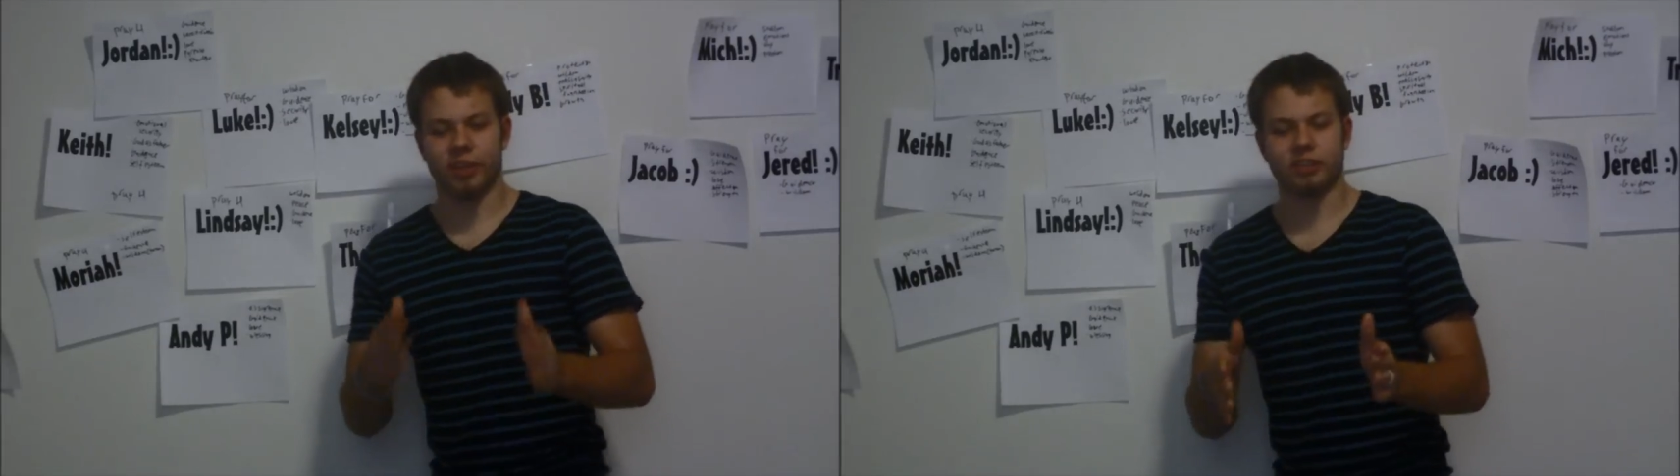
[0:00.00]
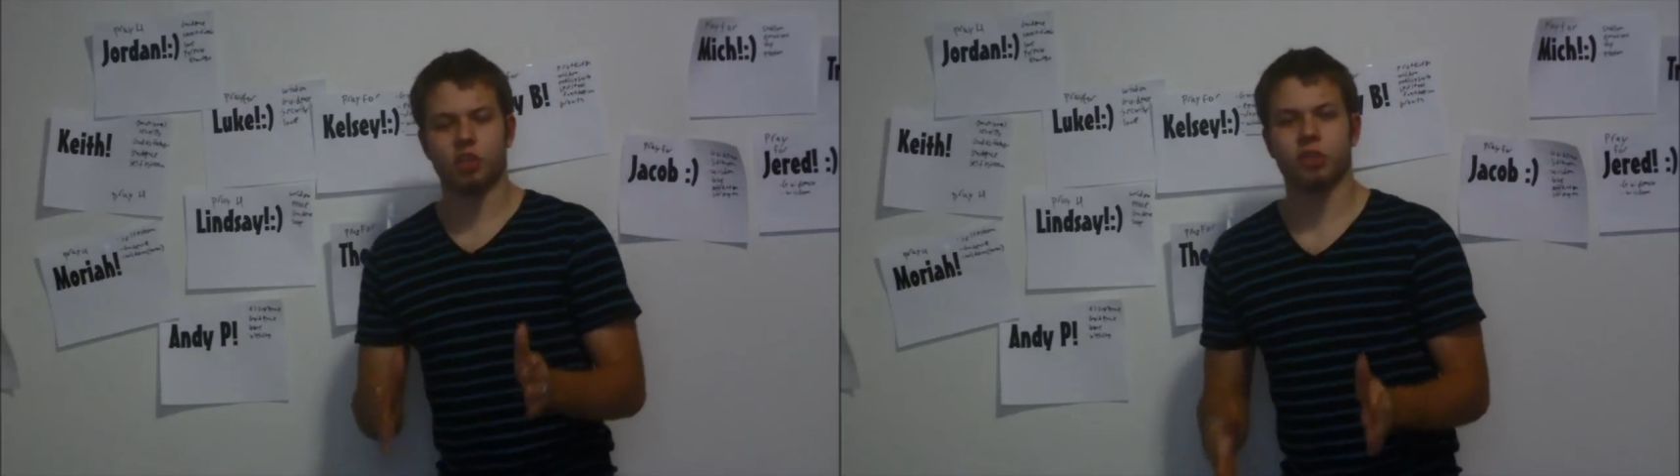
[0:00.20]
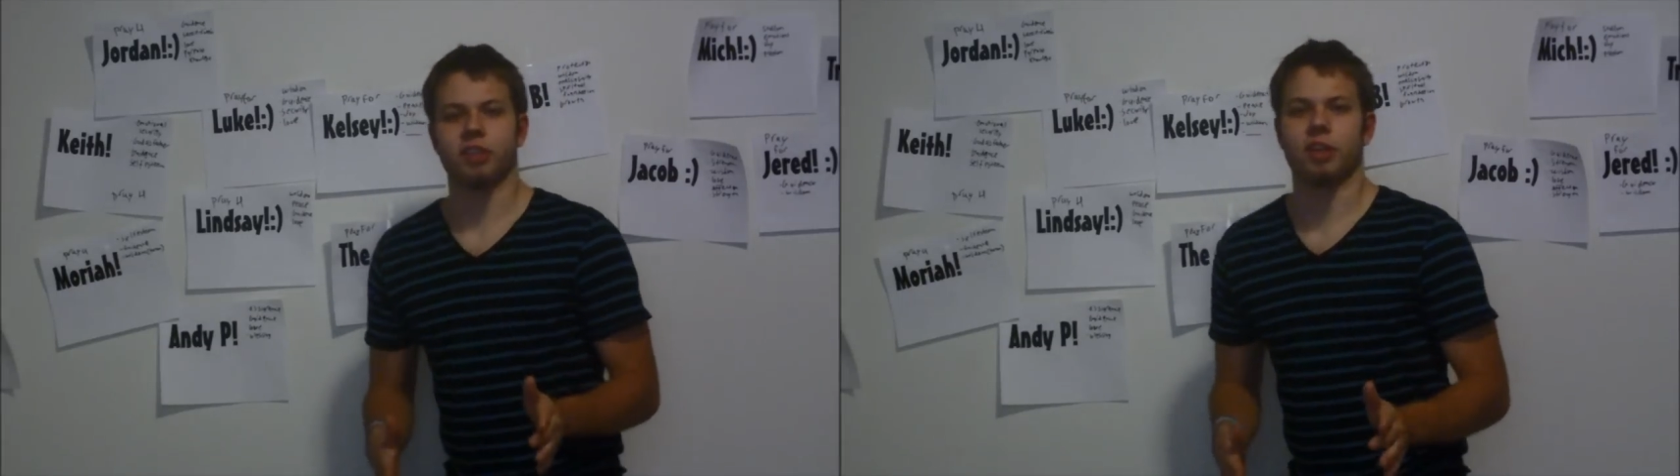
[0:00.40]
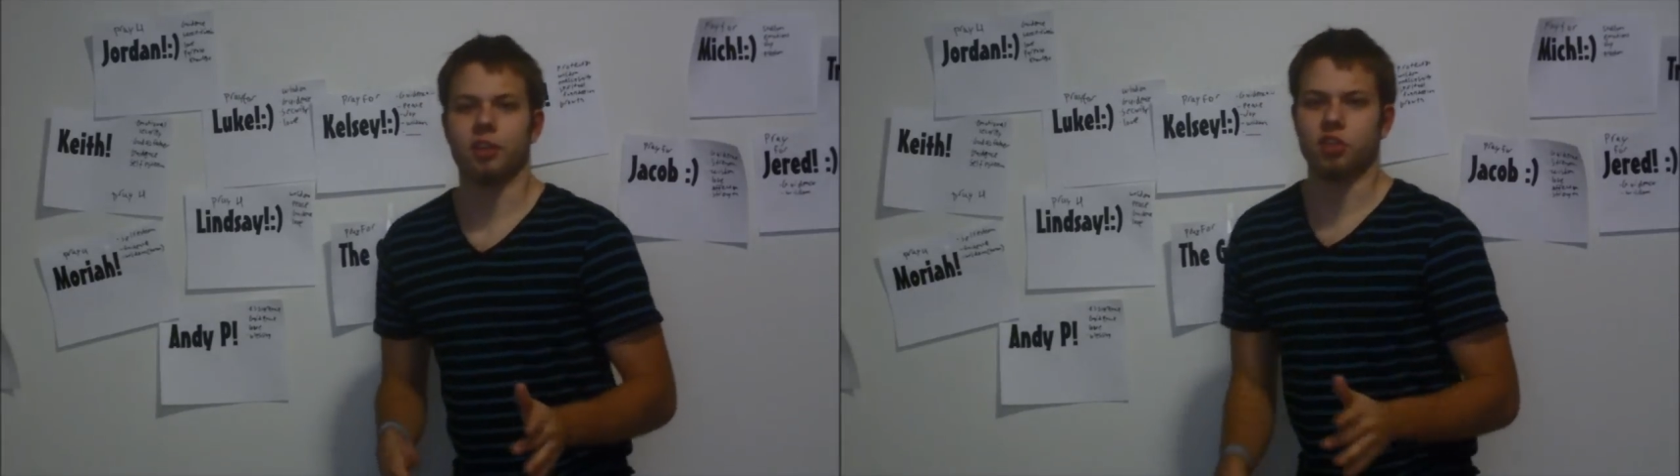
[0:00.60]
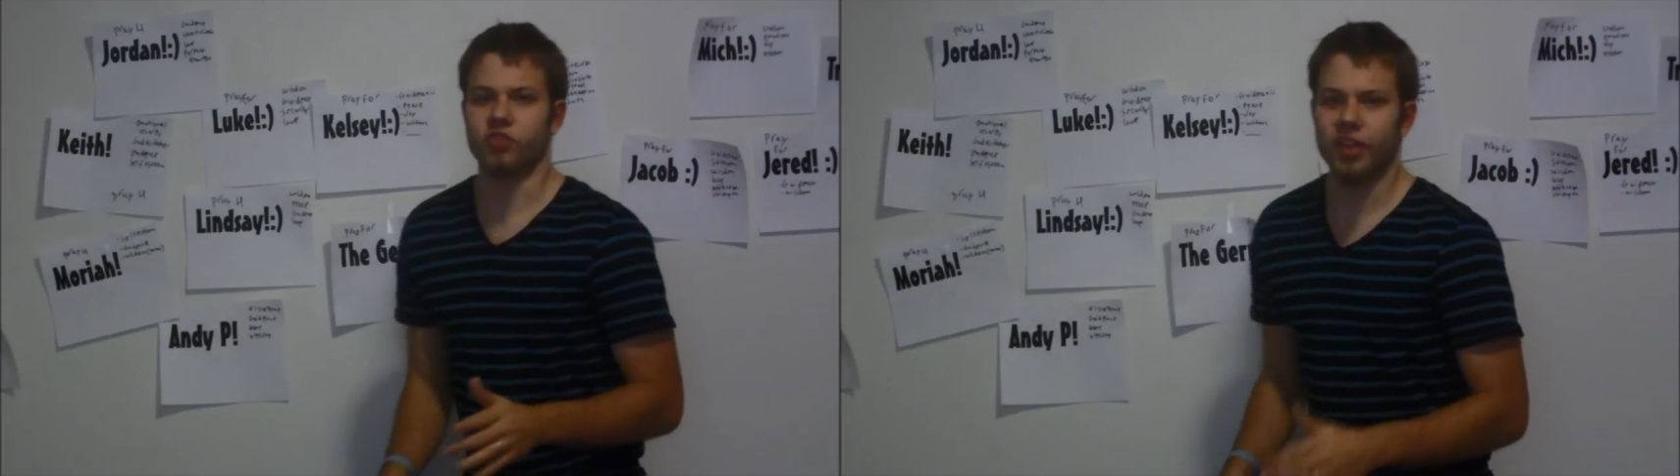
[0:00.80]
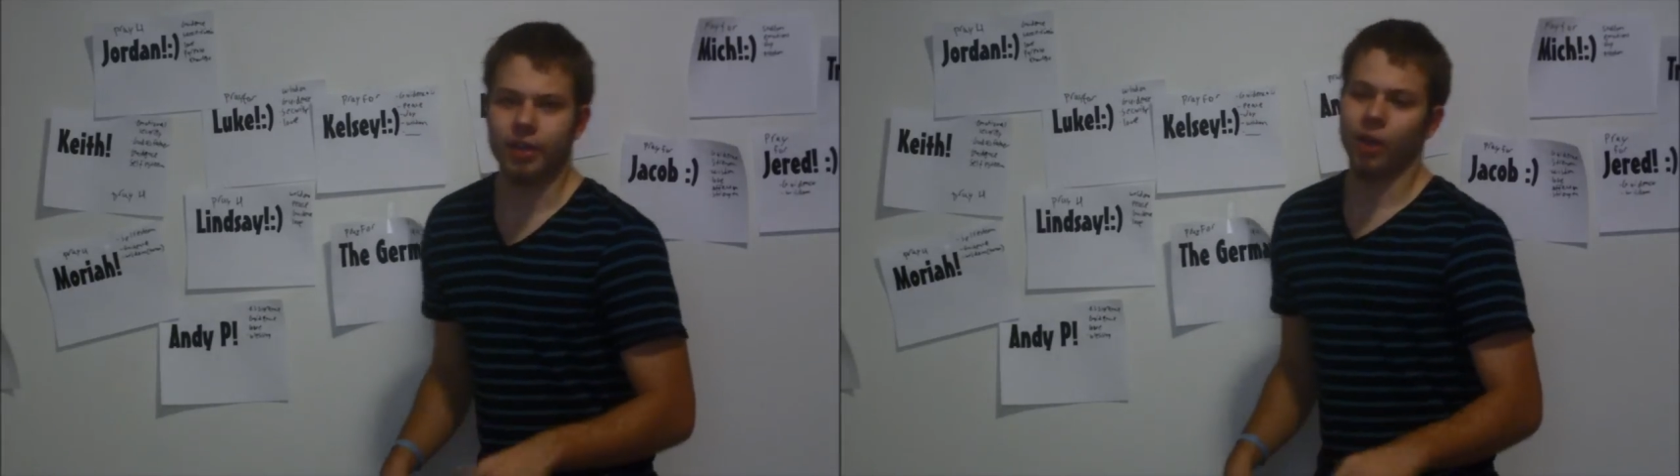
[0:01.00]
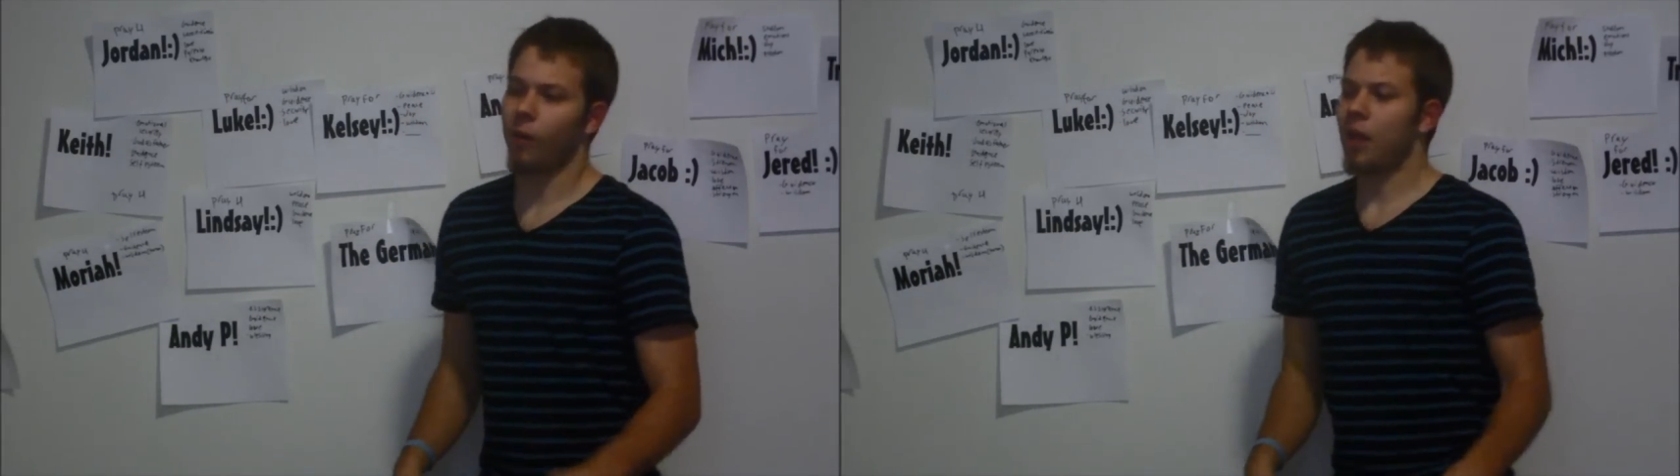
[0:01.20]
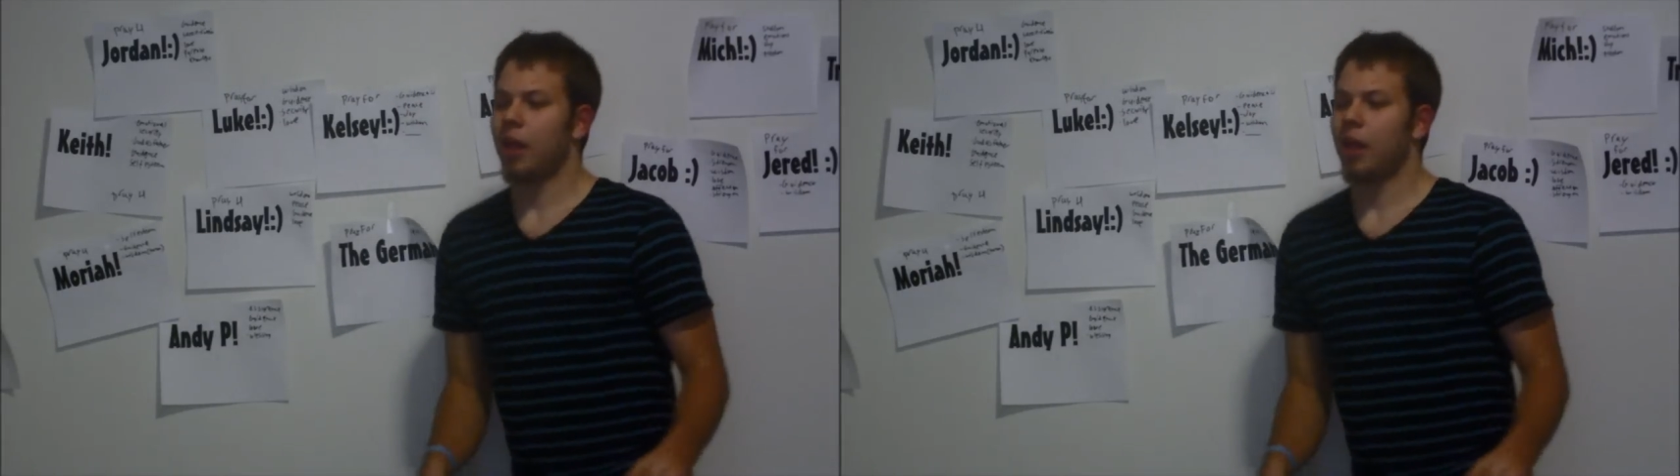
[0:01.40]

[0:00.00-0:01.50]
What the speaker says: get to at the end of this video.